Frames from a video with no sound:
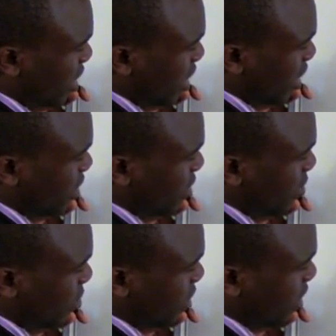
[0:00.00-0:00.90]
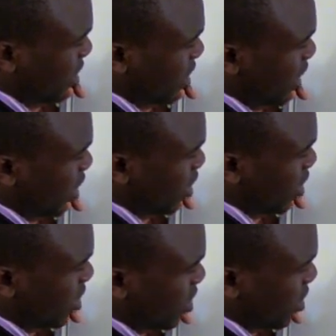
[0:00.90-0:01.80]
plus
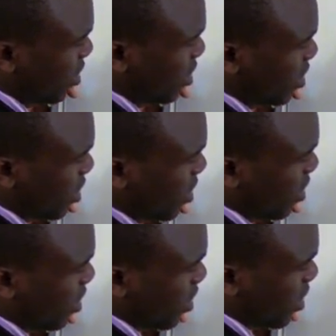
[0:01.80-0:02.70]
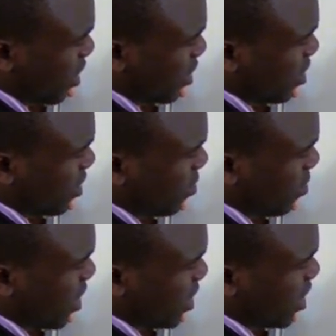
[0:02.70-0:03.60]
h, x
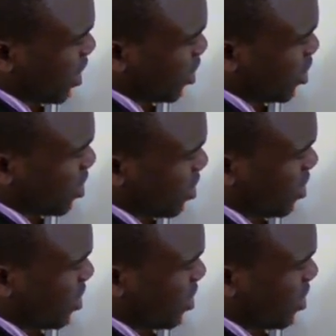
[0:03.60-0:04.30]
plus h.